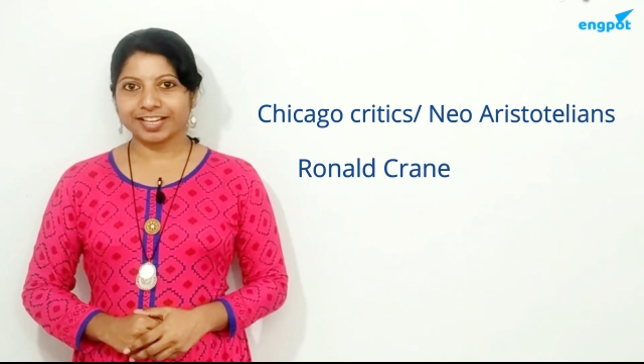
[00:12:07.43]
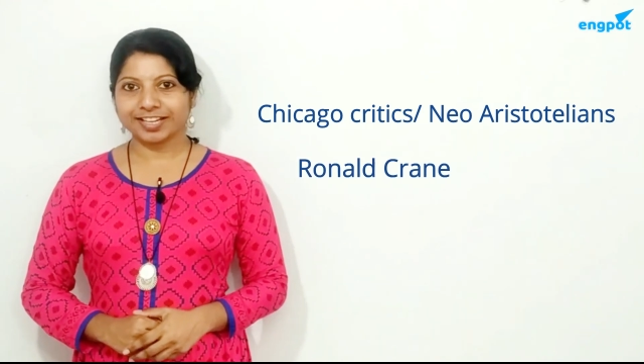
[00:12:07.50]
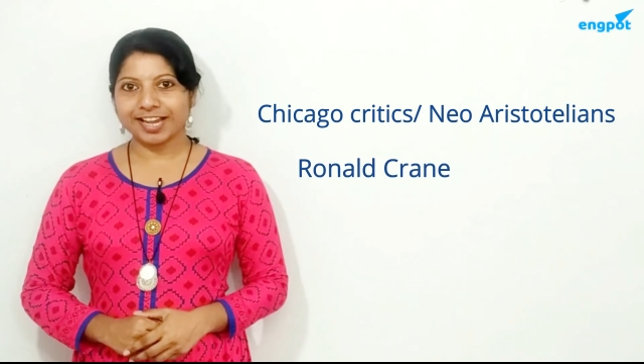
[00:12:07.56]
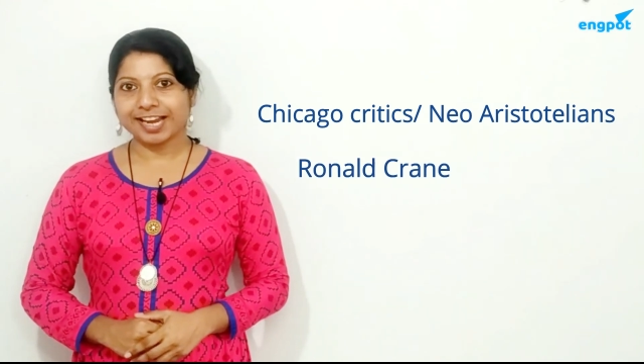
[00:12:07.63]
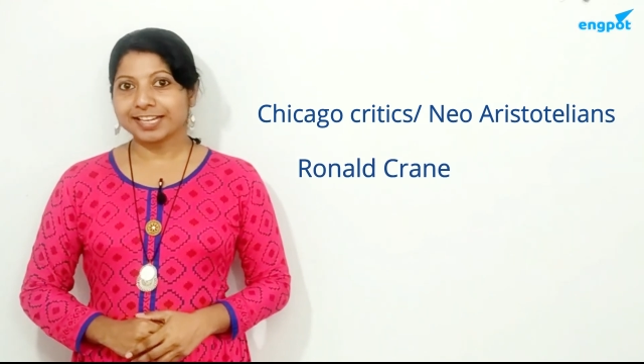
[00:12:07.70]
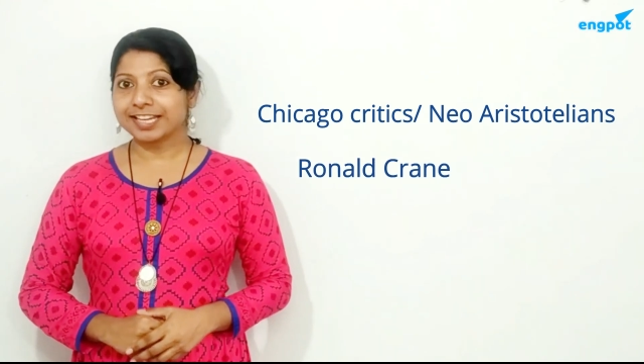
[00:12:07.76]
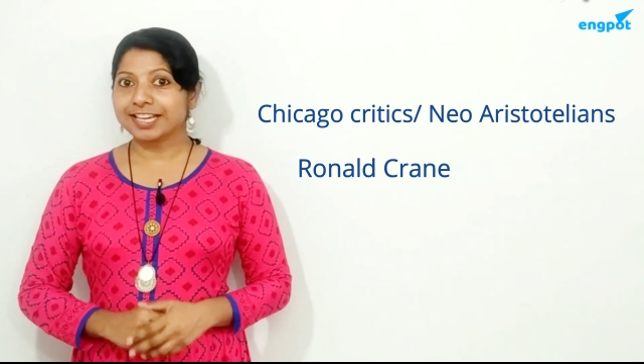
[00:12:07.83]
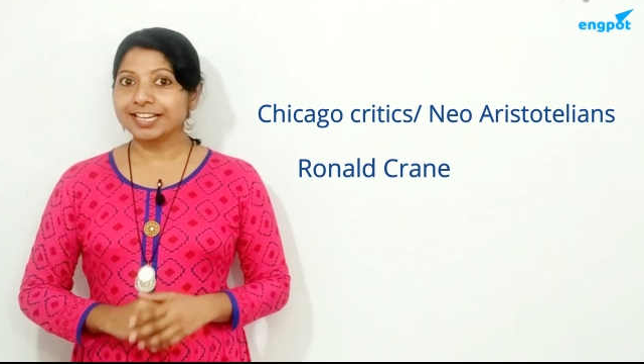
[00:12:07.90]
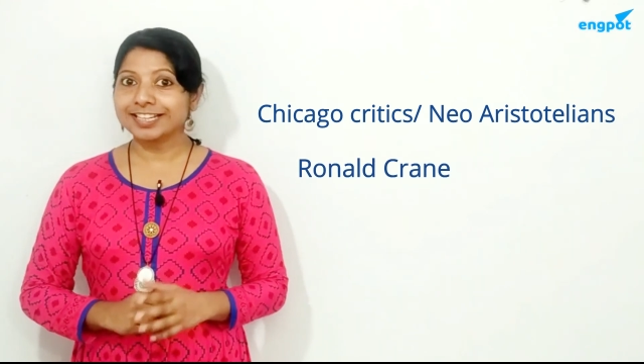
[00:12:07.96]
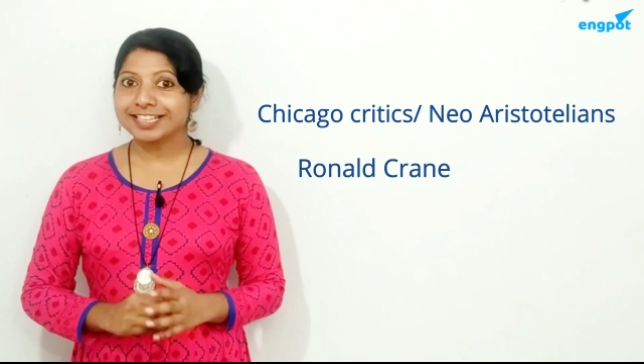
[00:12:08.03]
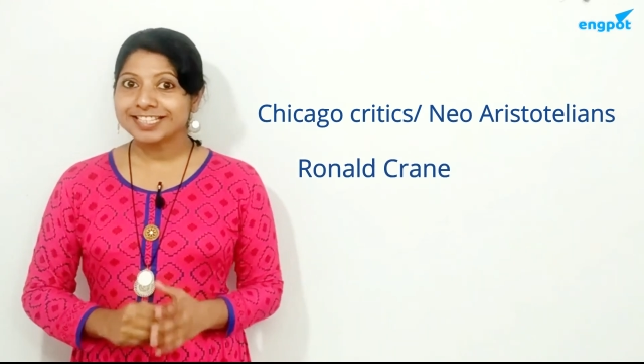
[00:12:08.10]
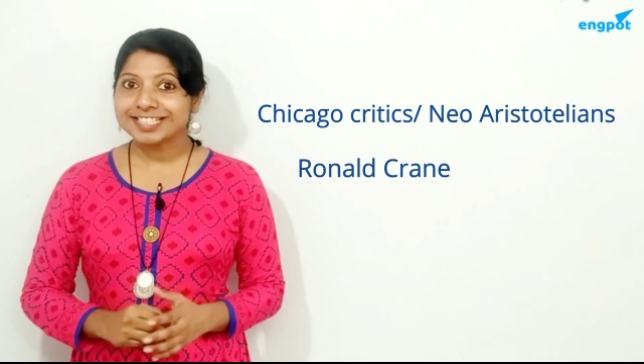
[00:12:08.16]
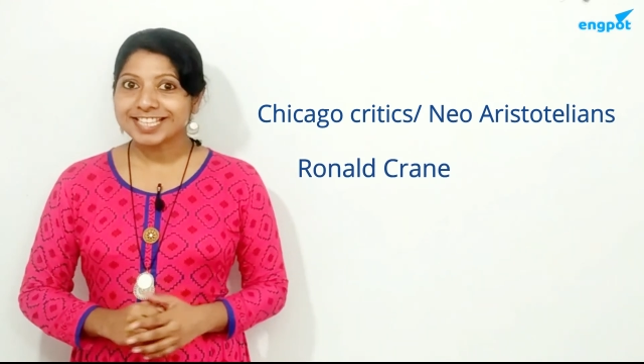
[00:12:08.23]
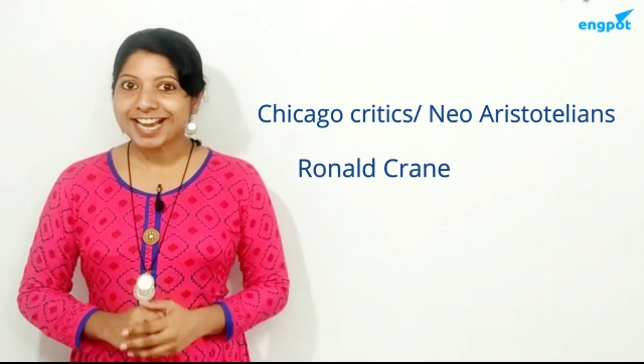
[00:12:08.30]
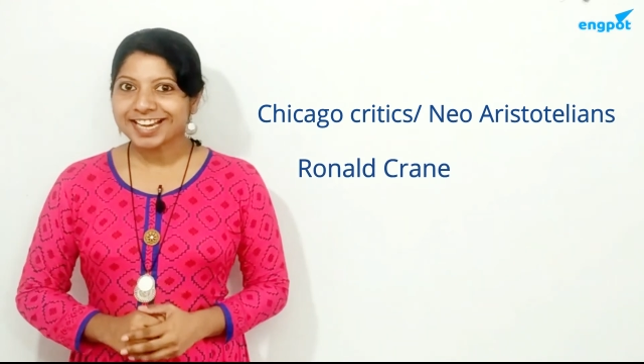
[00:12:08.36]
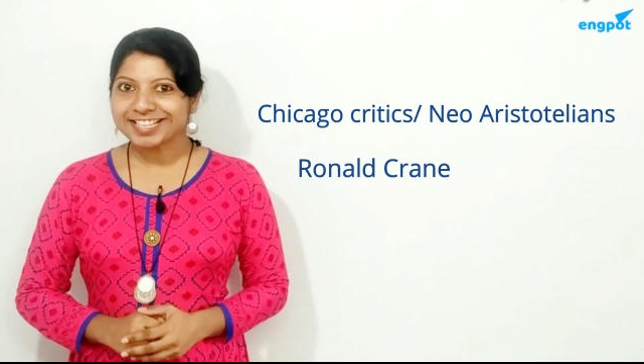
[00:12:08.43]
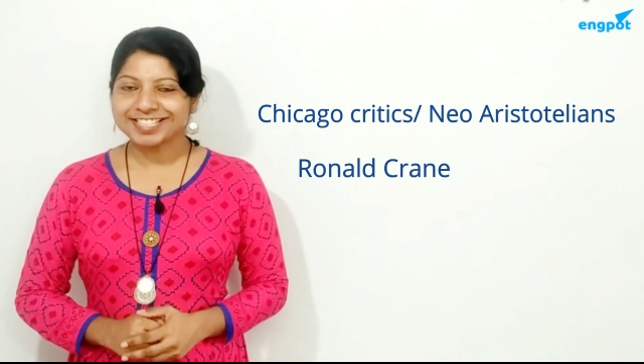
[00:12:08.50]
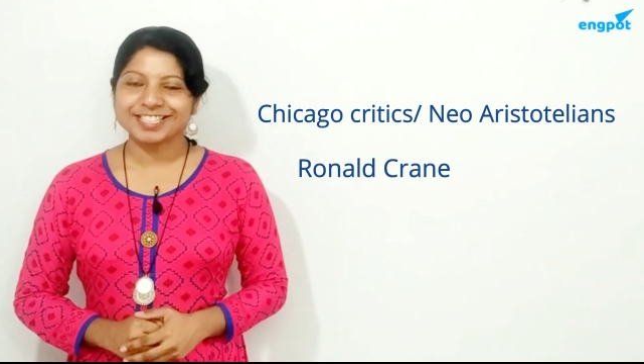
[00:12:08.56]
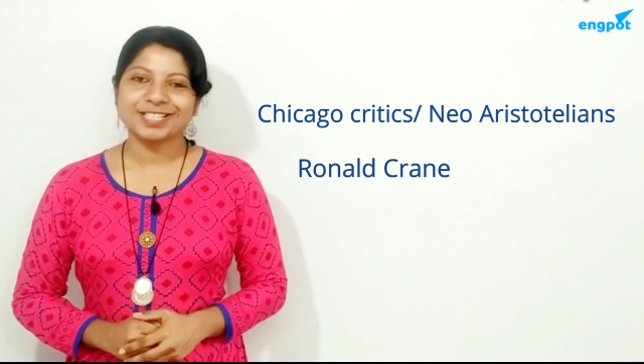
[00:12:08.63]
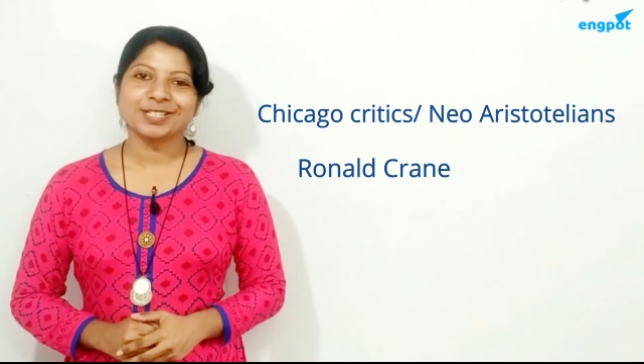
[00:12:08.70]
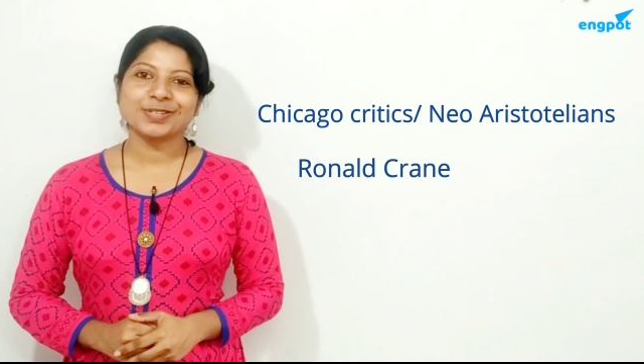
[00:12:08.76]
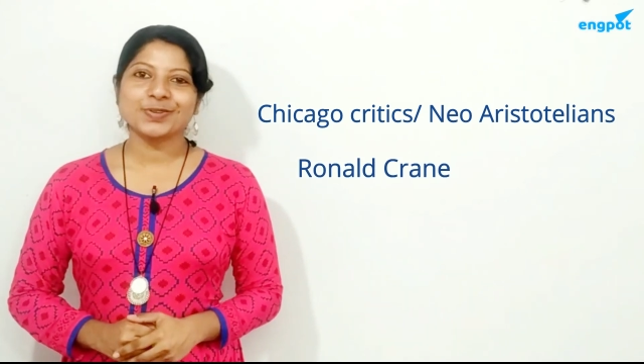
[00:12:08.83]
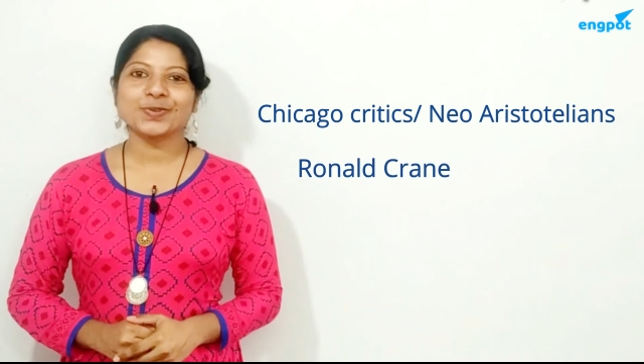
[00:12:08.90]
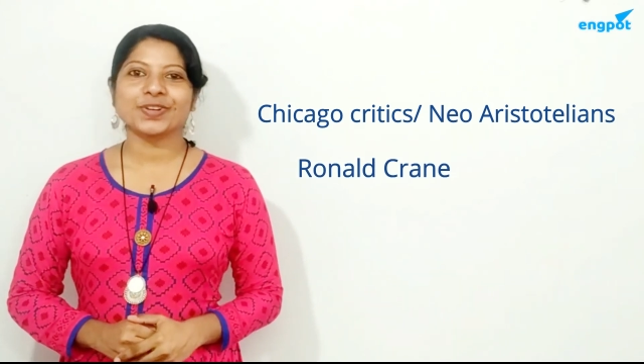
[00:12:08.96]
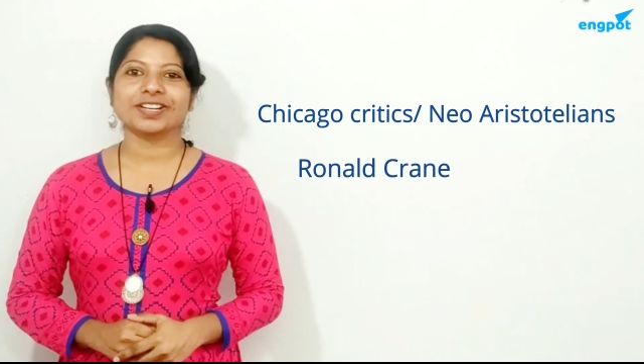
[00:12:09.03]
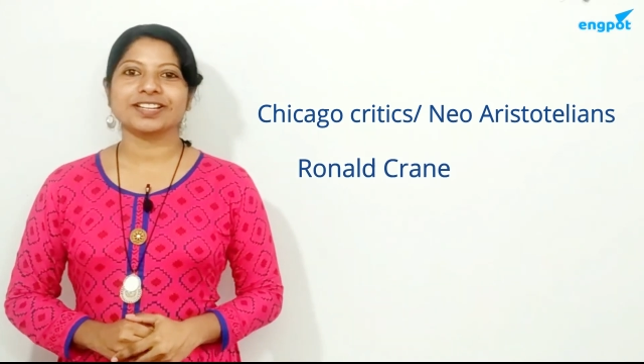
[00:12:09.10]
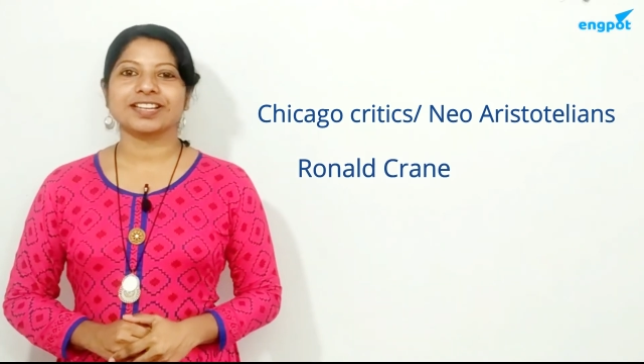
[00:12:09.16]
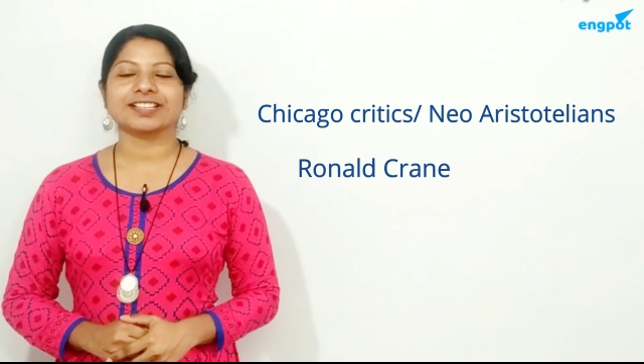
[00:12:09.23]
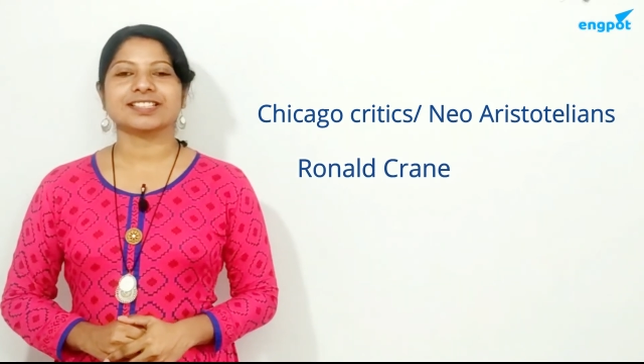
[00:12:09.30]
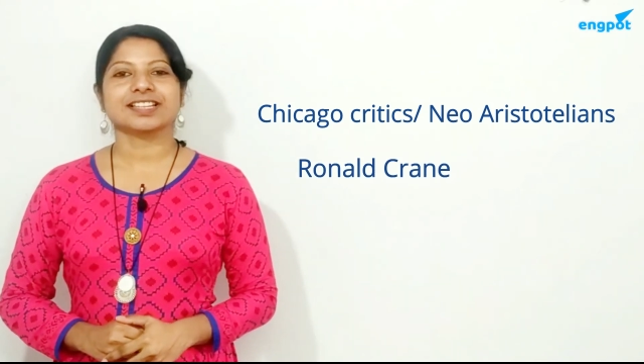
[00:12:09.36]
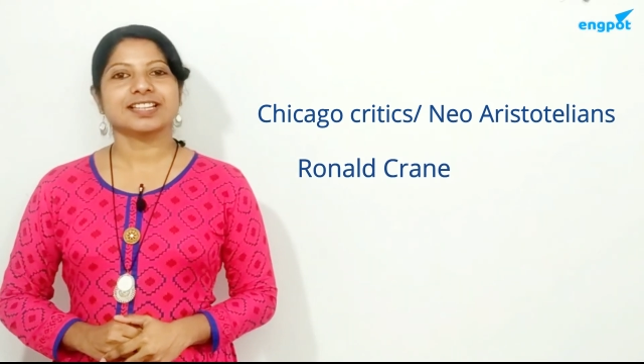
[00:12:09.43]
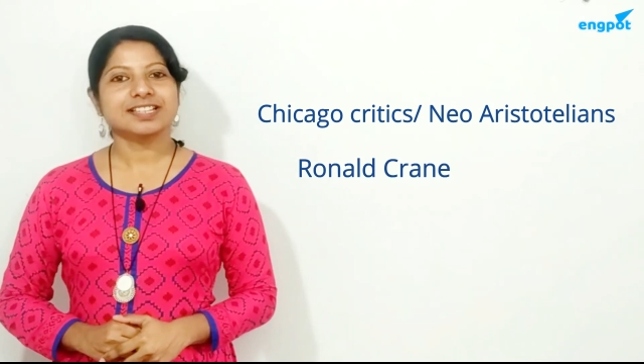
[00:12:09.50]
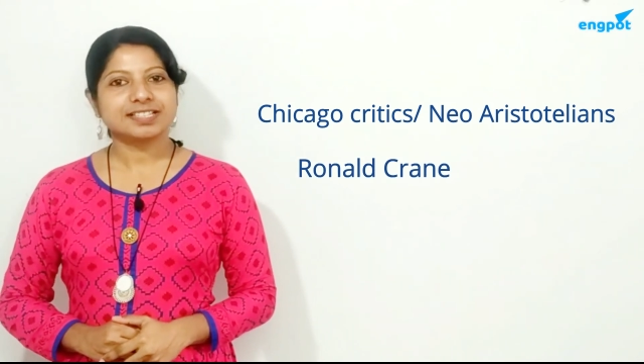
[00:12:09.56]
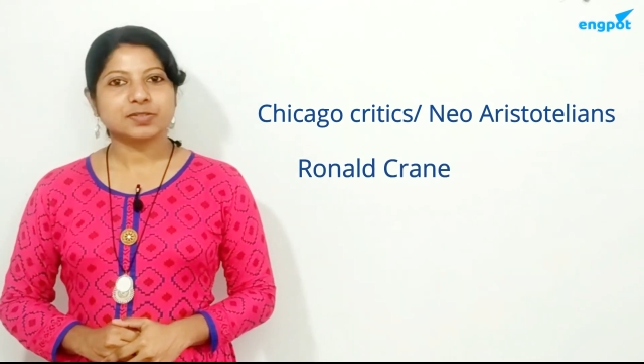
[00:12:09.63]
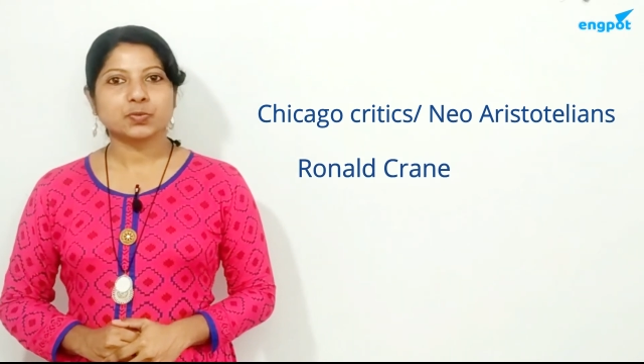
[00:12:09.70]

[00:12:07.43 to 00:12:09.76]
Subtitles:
and he criticized the new critics in his